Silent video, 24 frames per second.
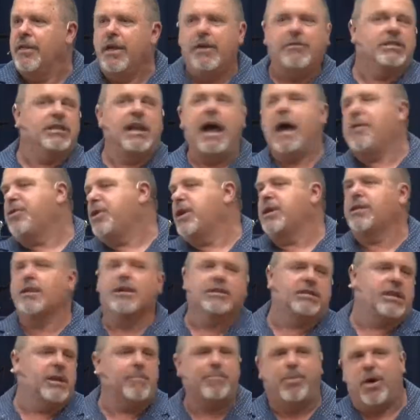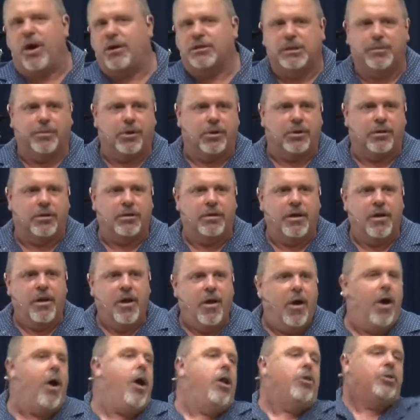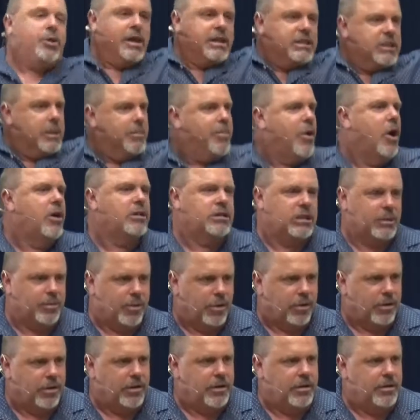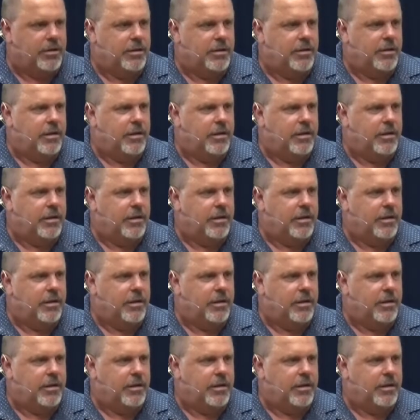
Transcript: There is nothing that's impossible. All things are possible.